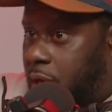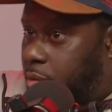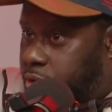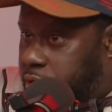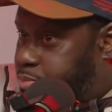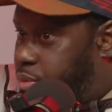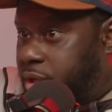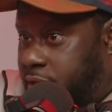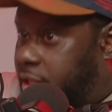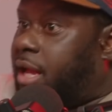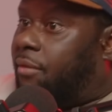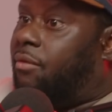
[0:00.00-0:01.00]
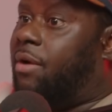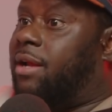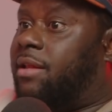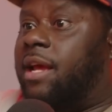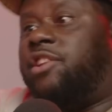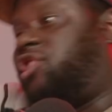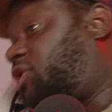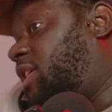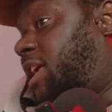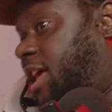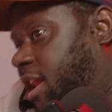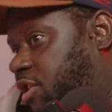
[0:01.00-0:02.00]
was just putting it together yeah. right there just to
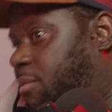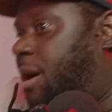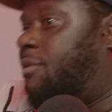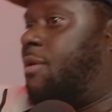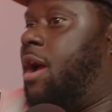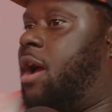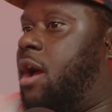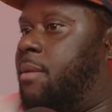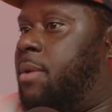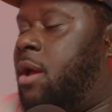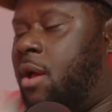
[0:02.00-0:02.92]
get into my rhyme